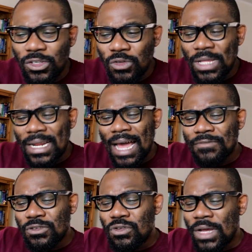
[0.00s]
you then
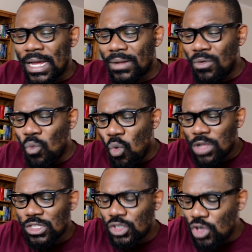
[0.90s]
have to look at
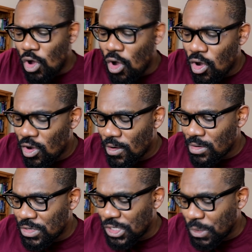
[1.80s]
what your
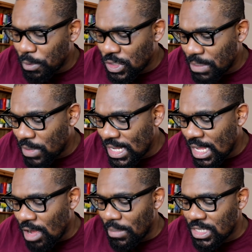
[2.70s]
disposable
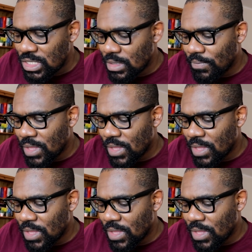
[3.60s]
income is.